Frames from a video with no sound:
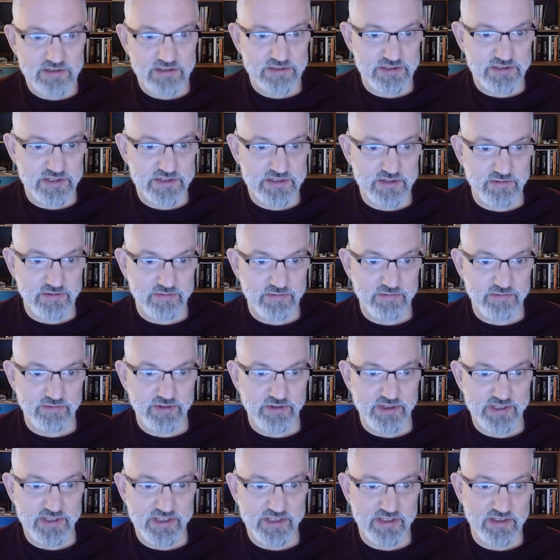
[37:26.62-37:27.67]
just to
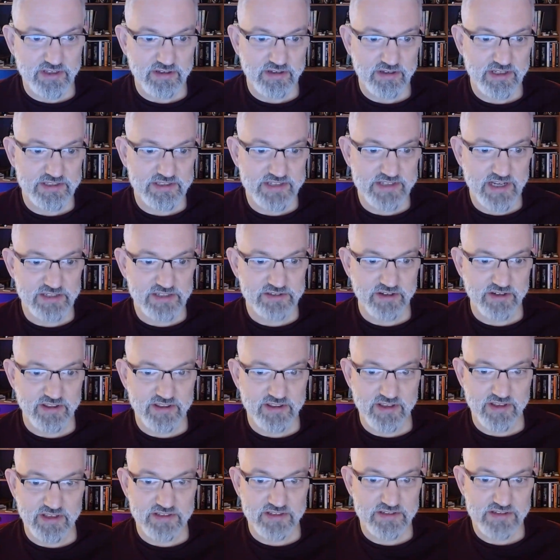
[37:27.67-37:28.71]
really exaggerate
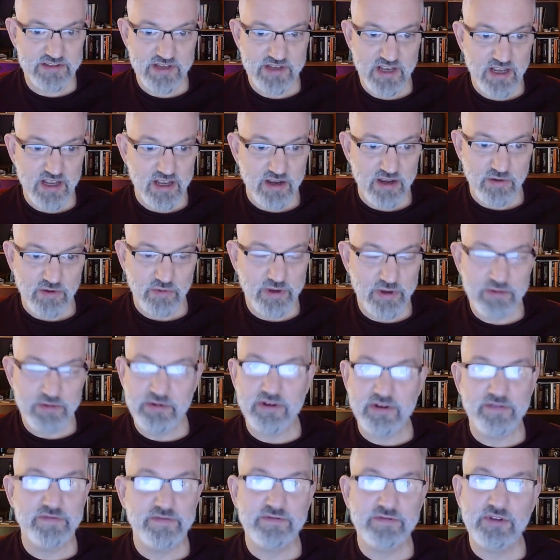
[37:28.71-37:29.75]
things, we
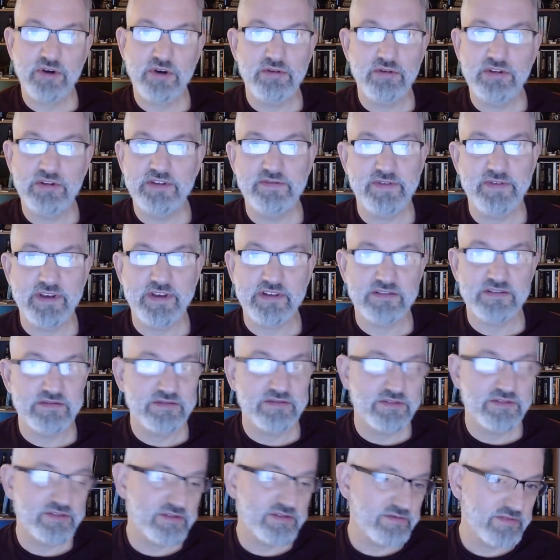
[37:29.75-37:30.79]
would have totally failed.
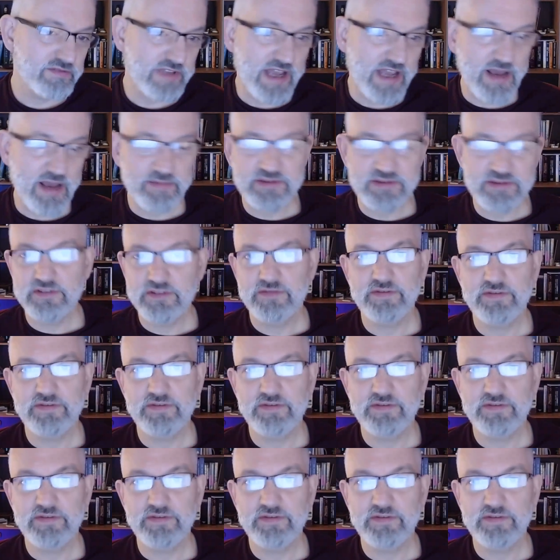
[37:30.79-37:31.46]
Absolutely